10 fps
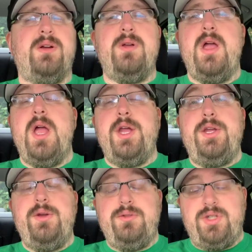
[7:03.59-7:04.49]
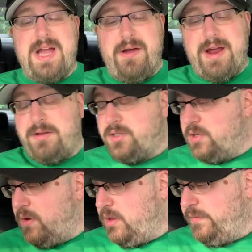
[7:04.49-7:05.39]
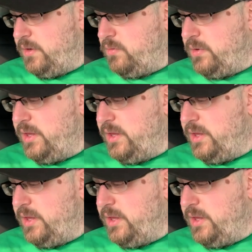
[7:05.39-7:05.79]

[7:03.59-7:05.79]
So huge shout outs to all of you.